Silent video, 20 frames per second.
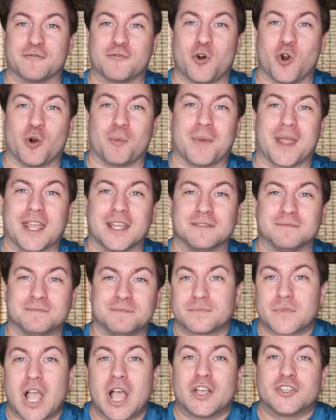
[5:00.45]
for me.
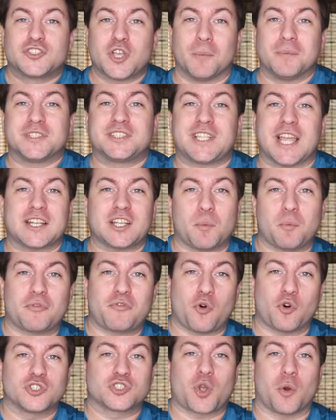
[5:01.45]
So mistake number
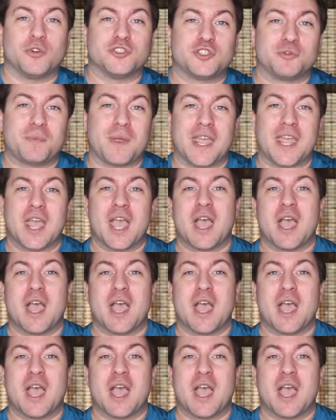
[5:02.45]
4 is going to be